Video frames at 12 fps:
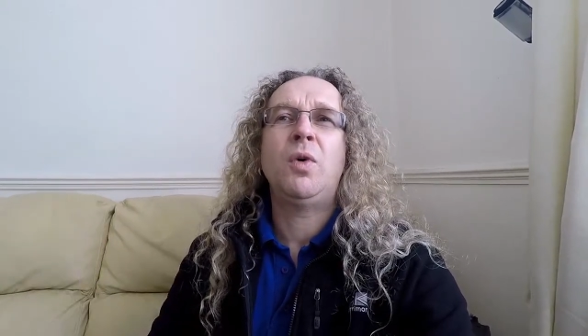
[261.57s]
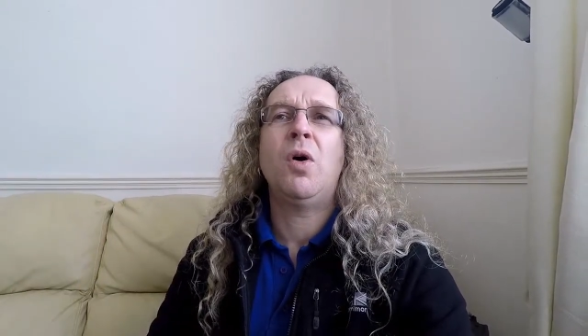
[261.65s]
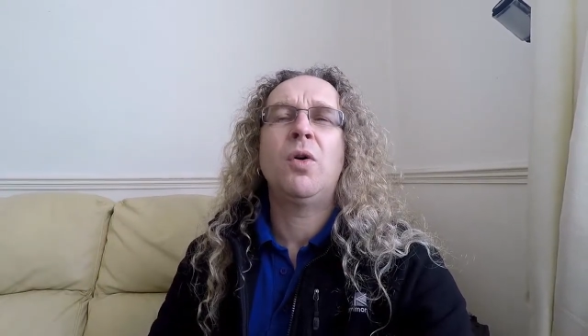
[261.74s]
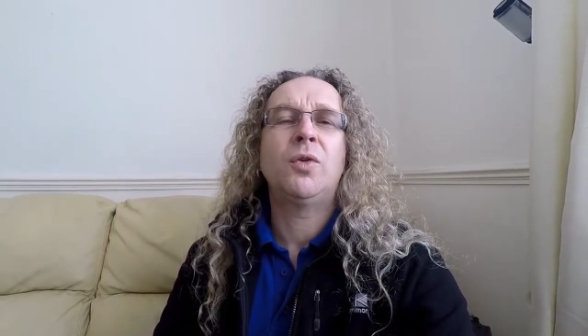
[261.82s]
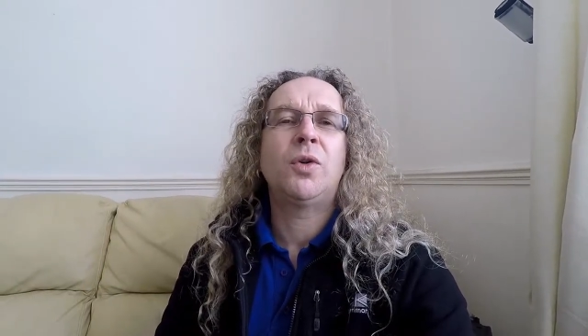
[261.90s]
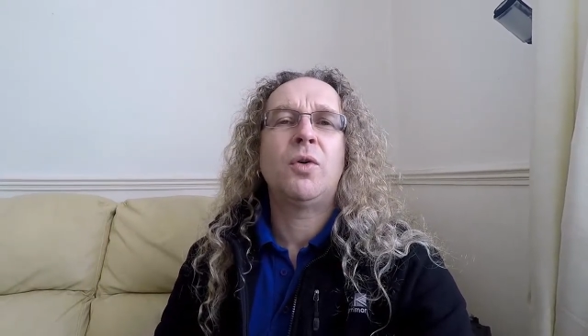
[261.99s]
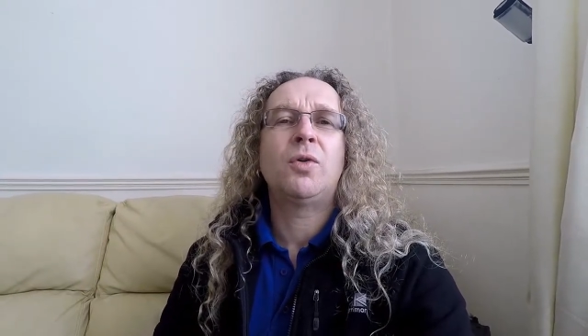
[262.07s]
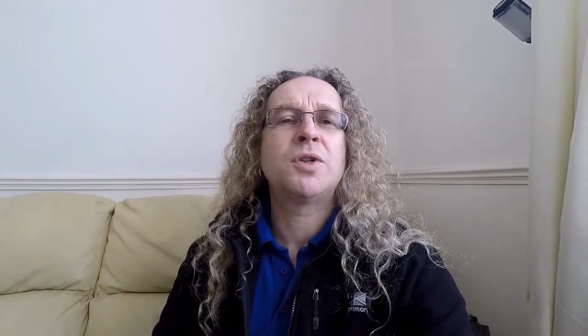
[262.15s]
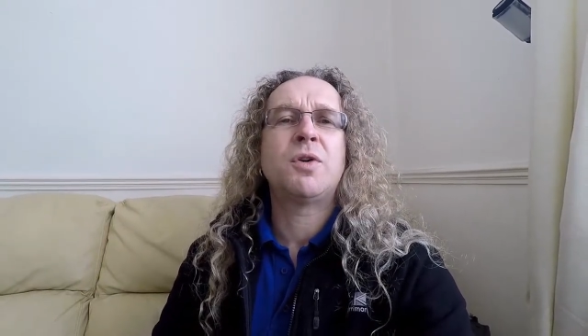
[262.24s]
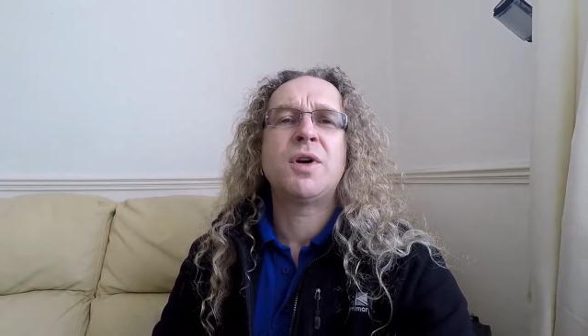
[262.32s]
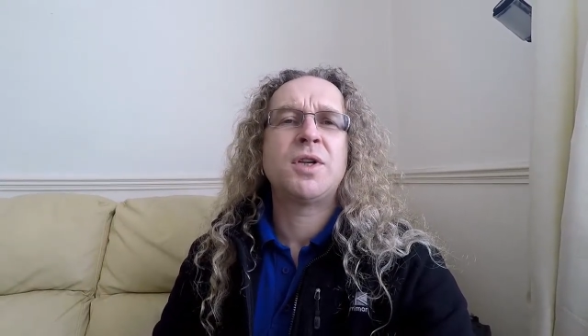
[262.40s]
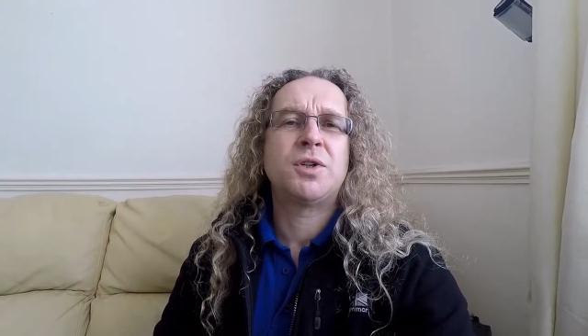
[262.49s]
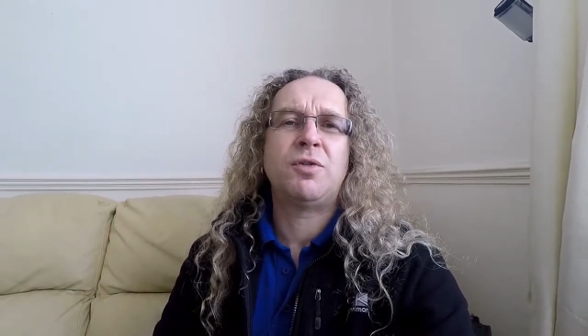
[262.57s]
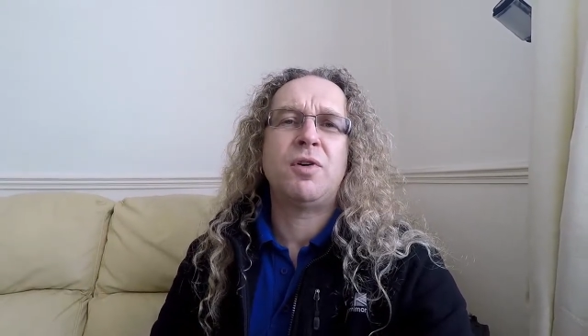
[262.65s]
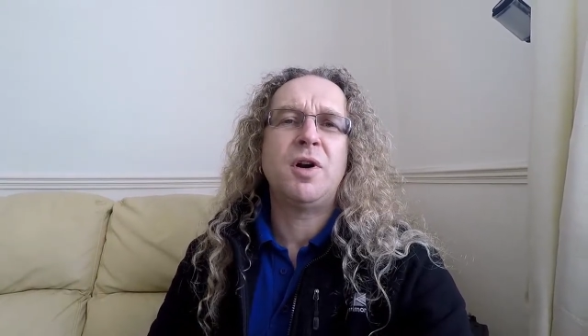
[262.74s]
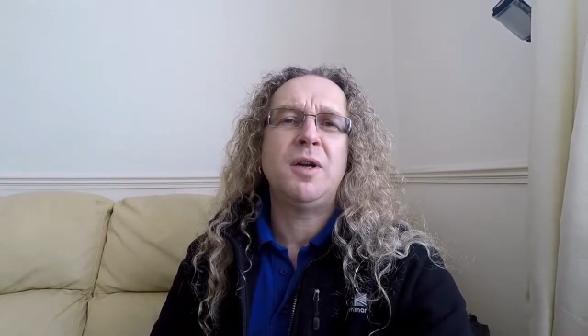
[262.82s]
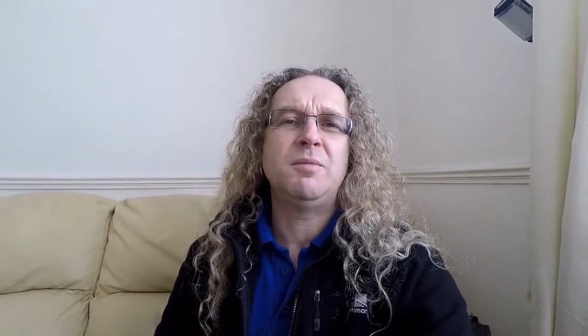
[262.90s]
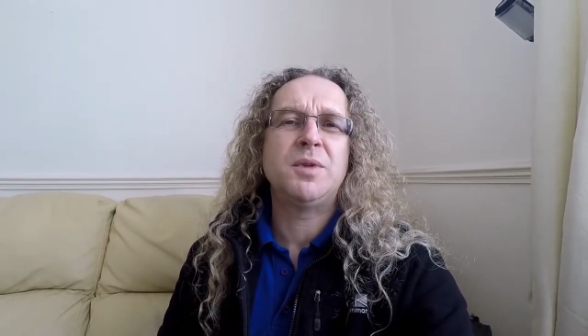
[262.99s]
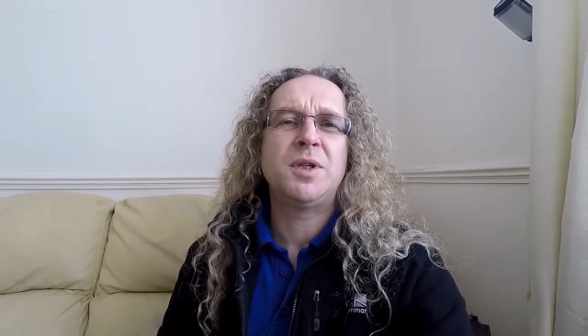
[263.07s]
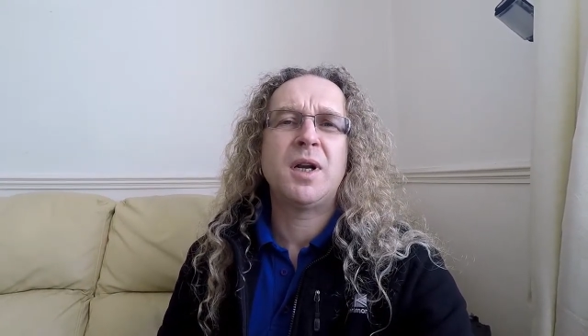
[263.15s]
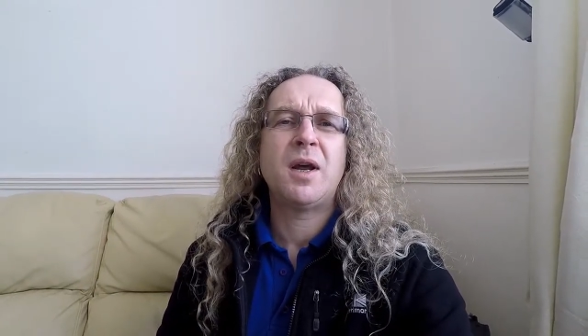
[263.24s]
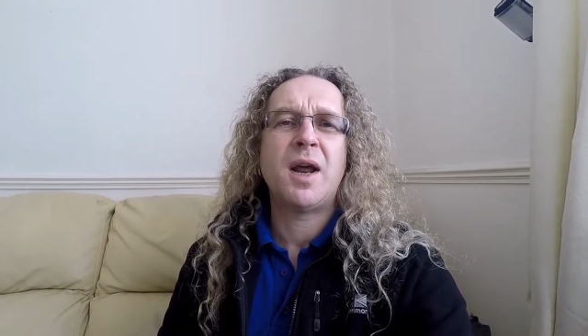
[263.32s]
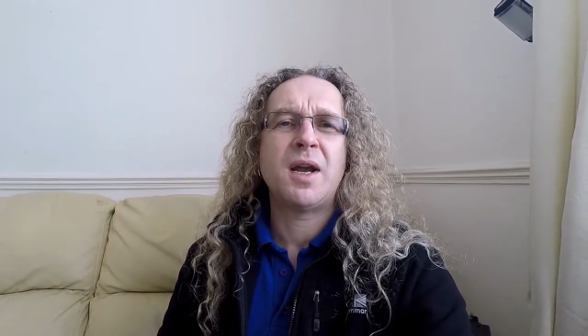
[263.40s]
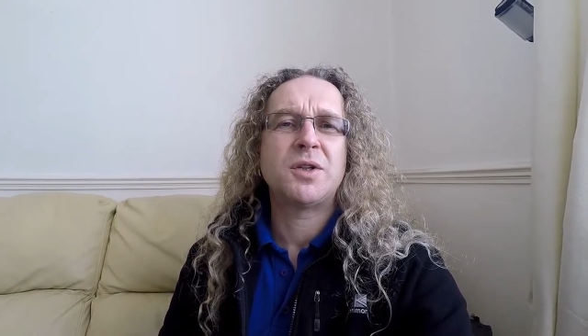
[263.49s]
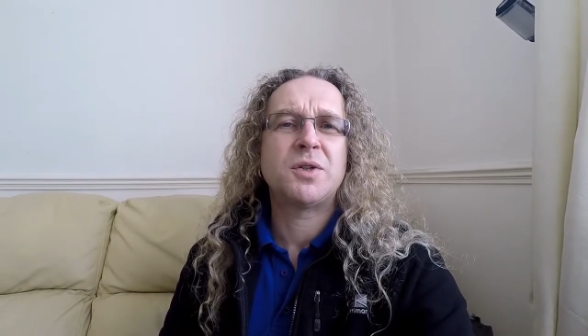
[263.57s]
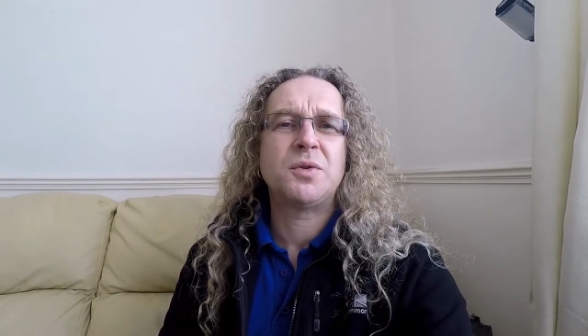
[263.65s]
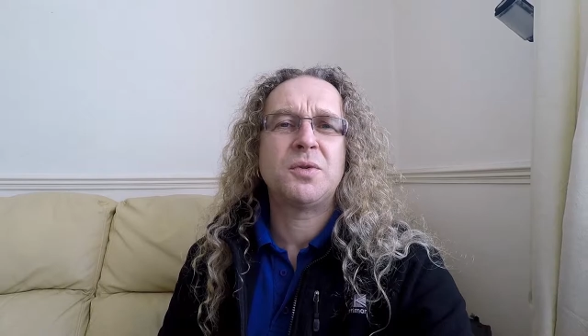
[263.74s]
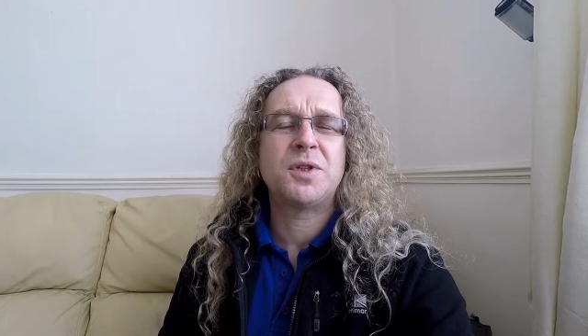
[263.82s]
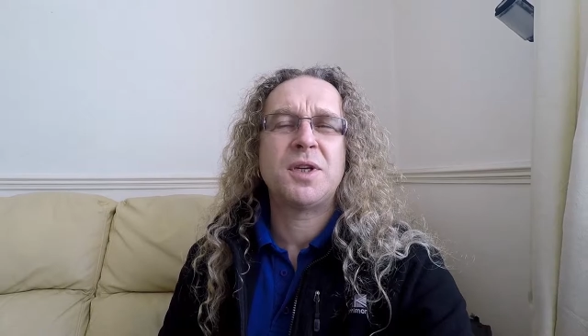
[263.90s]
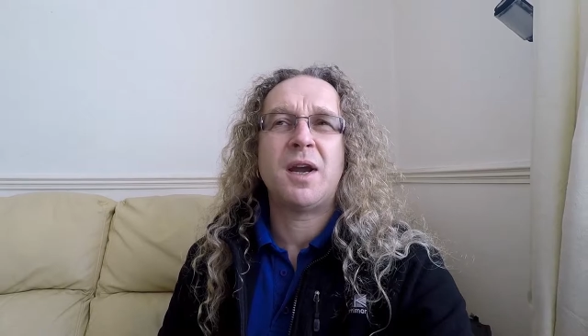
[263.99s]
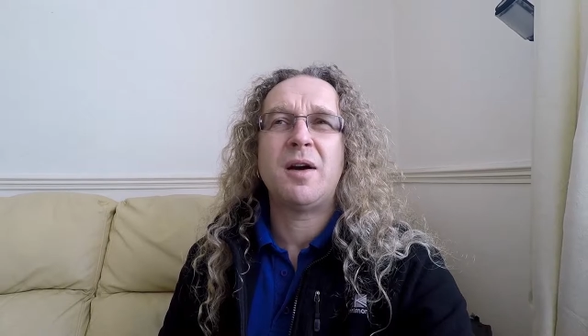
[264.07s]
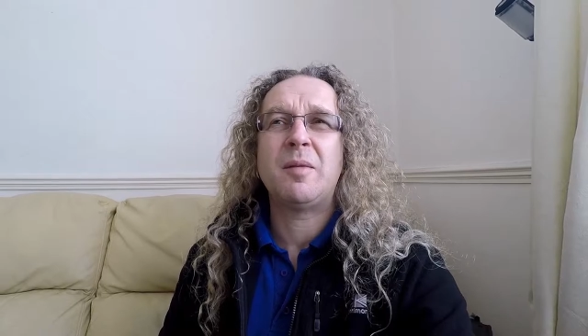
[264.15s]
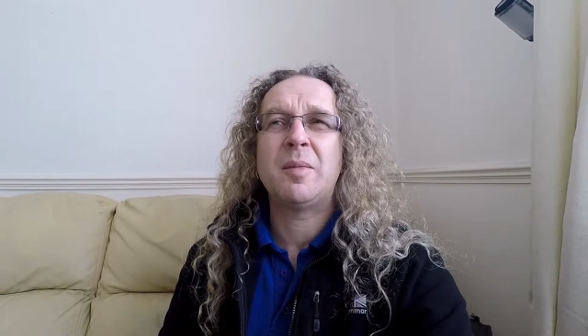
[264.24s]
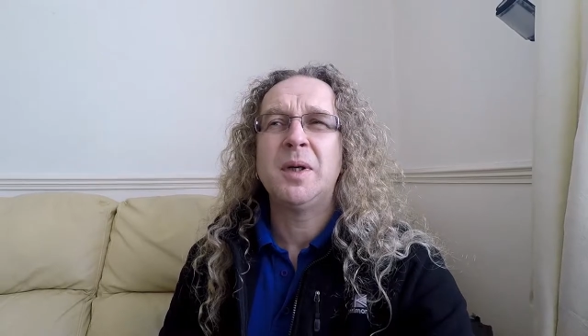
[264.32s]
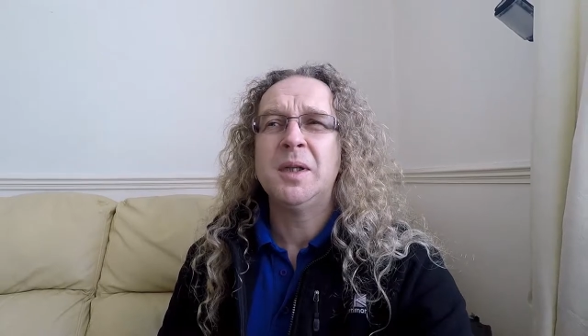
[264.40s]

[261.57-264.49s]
hot dogs, ice creams, you know, that sort of setup.